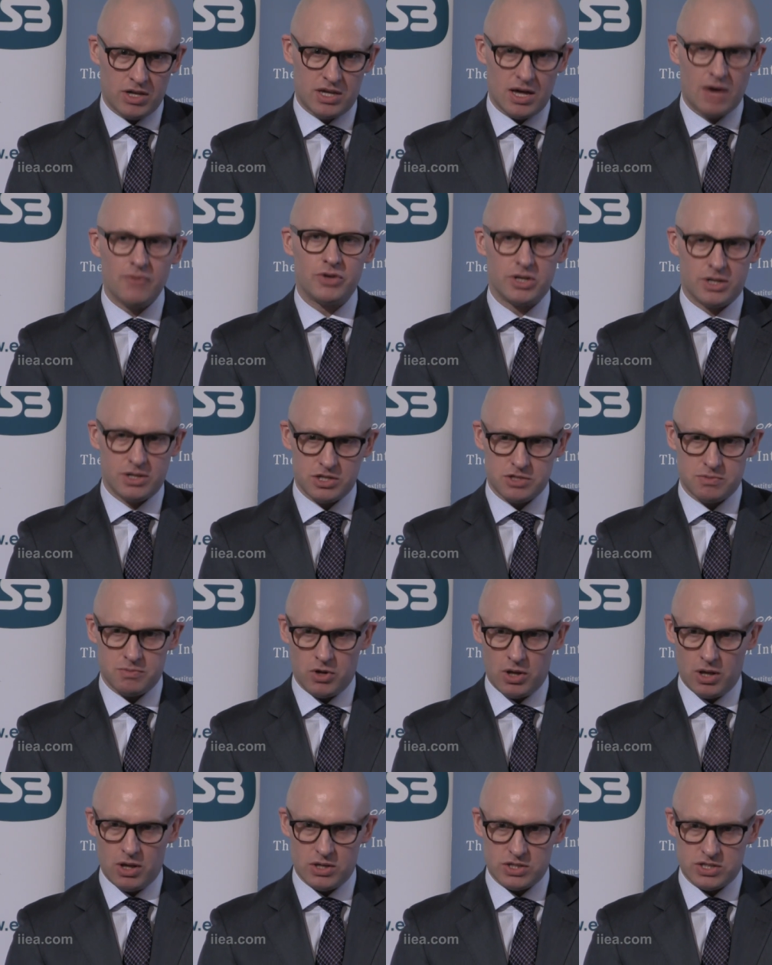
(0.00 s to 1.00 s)
governance
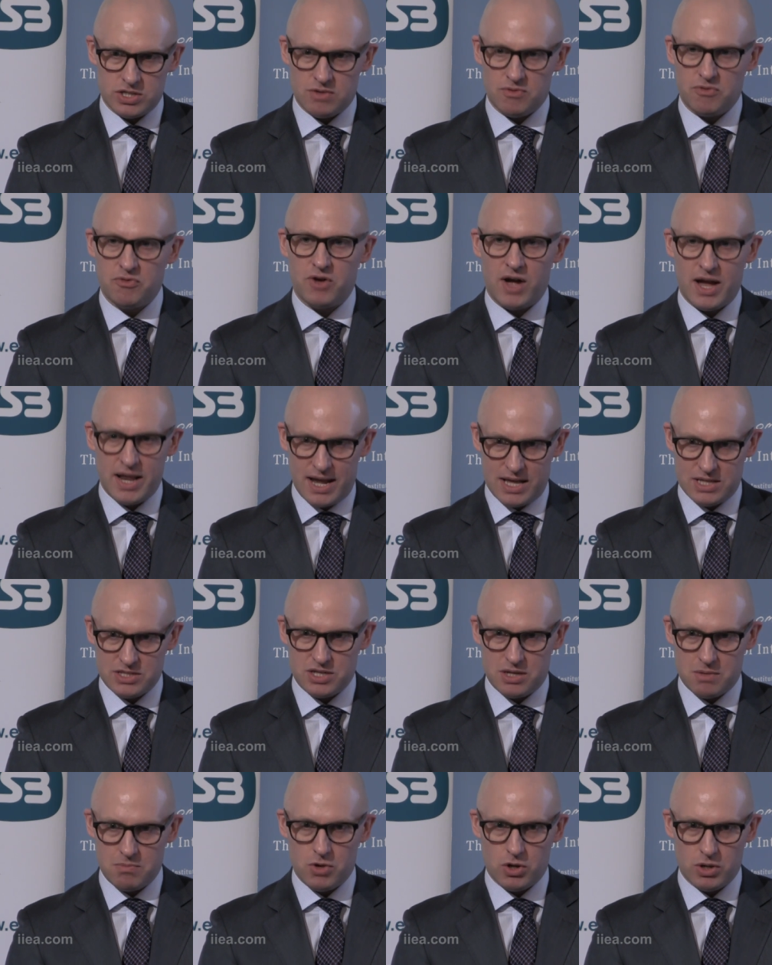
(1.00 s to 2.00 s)
models, and
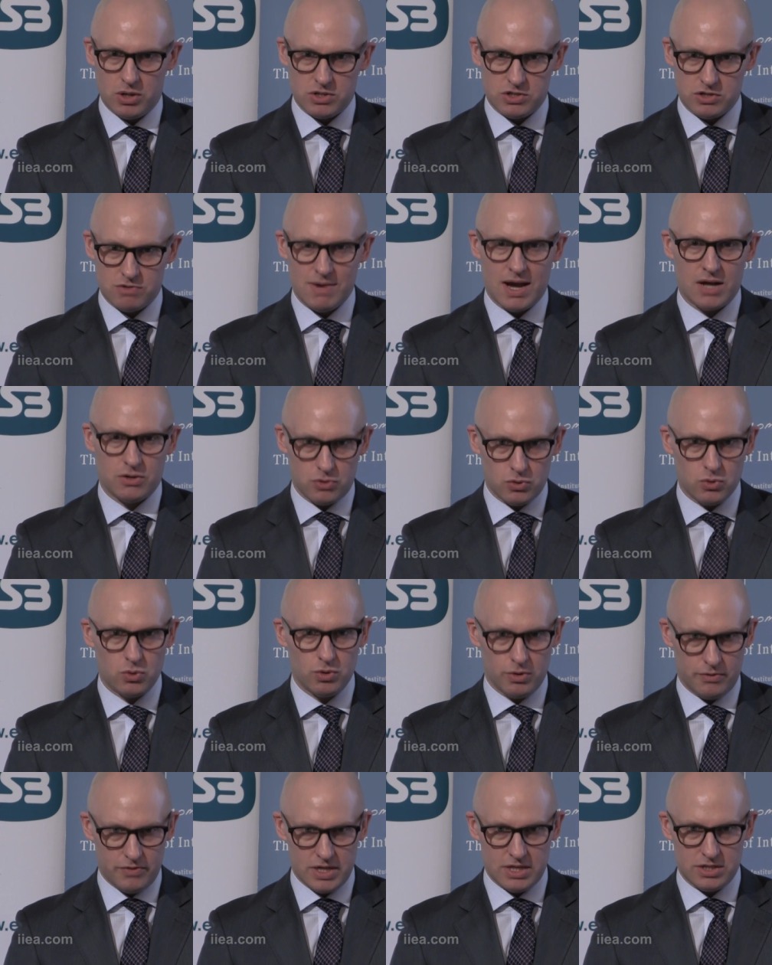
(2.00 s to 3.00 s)
financing models around
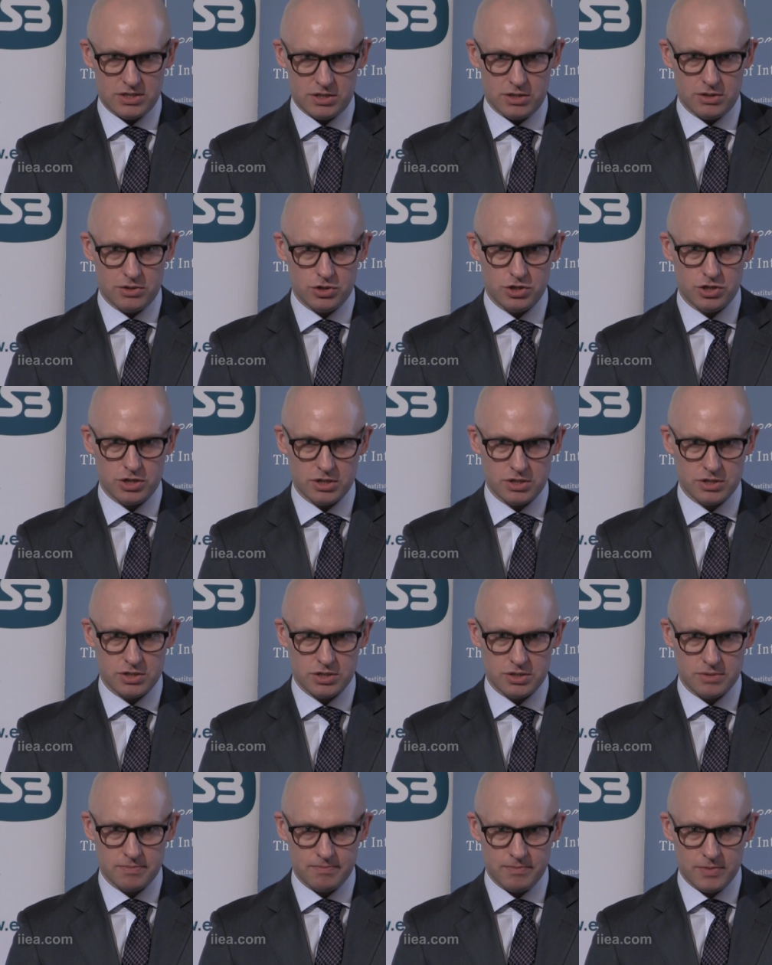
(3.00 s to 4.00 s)
all of these
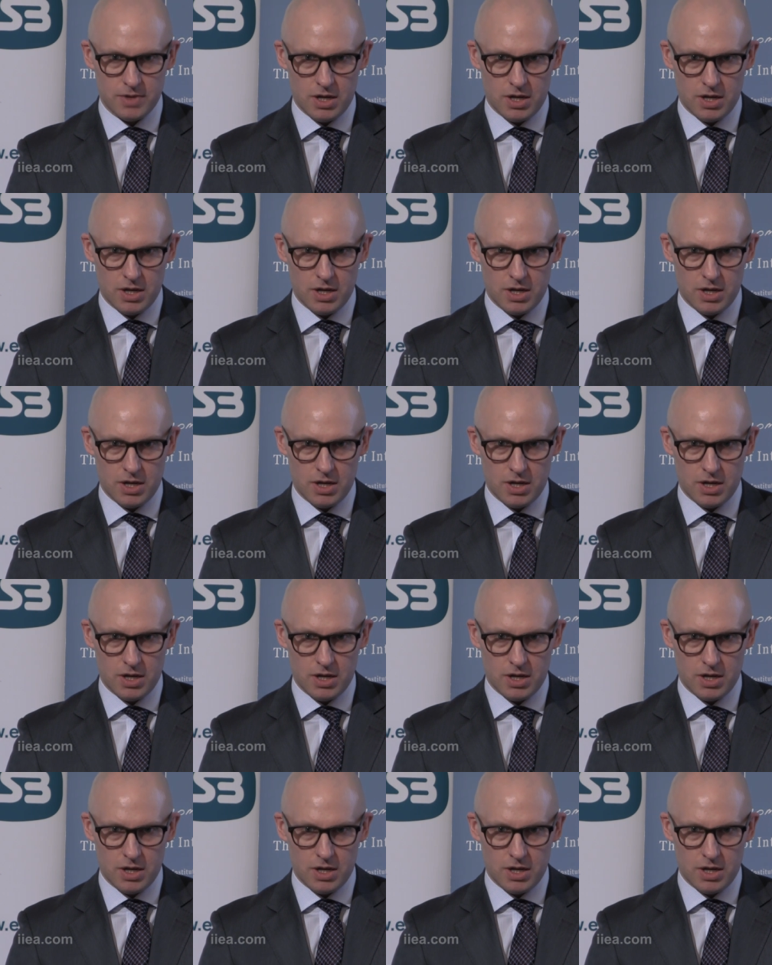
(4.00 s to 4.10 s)
solutions.